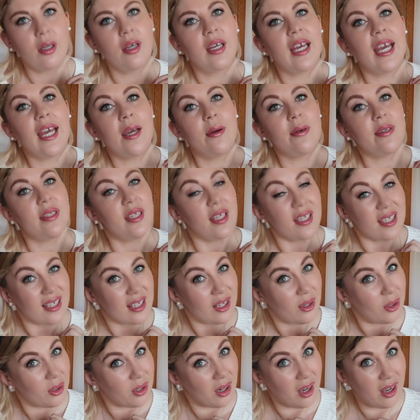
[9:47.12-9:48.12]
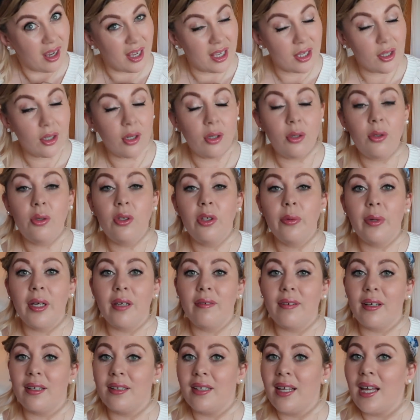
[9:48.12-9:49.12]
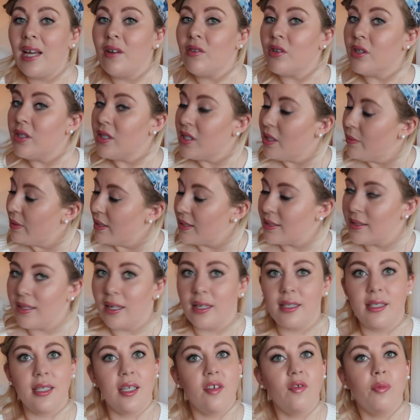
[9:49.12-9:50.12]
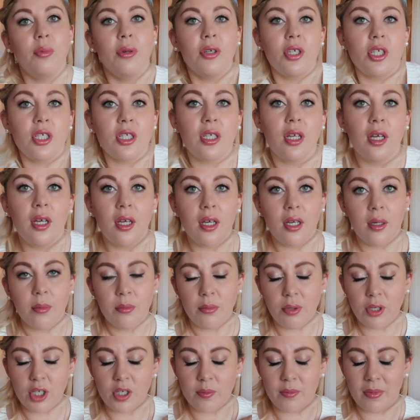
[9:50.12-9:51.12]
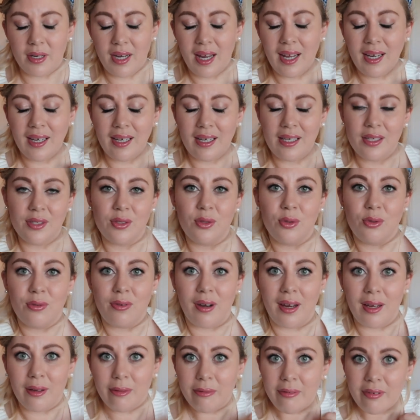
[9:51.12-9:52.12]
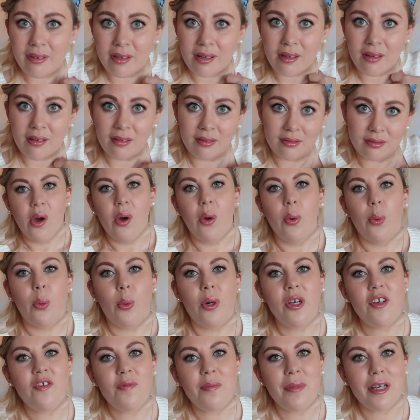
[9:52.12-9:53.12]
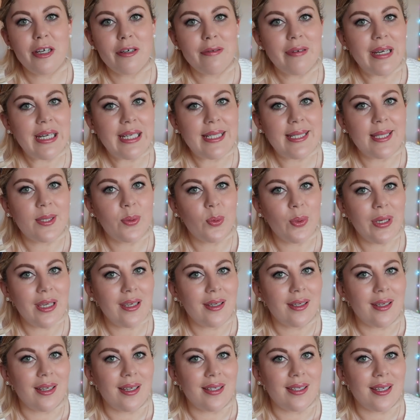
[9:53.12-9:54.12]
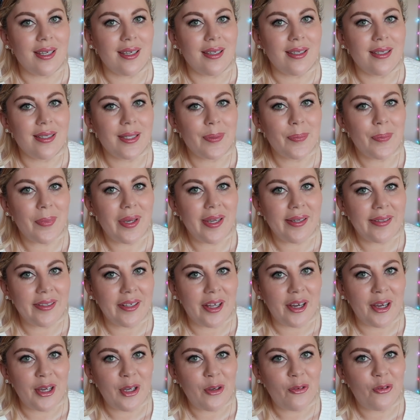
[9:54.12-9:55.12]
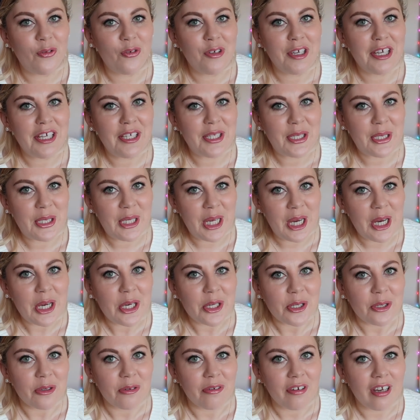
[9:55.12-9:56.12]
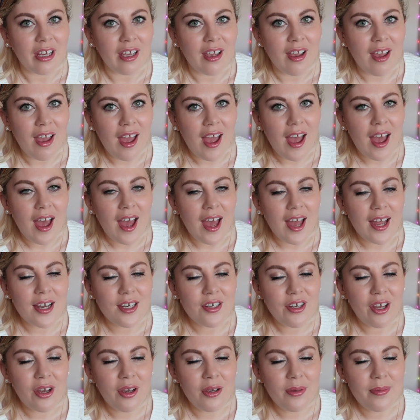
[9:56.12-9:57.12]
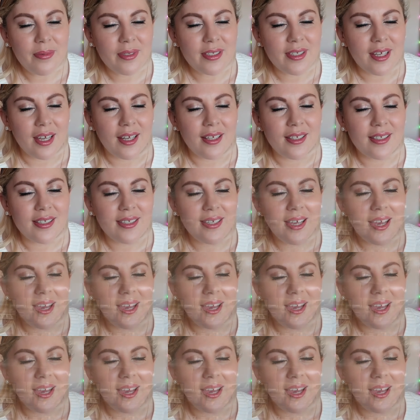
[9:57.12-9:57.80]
How has this little guy got all the way around there? I've got so excited, I've pushed my necklace all round. One of my greatest weaknesses in life is stationery, And Homesense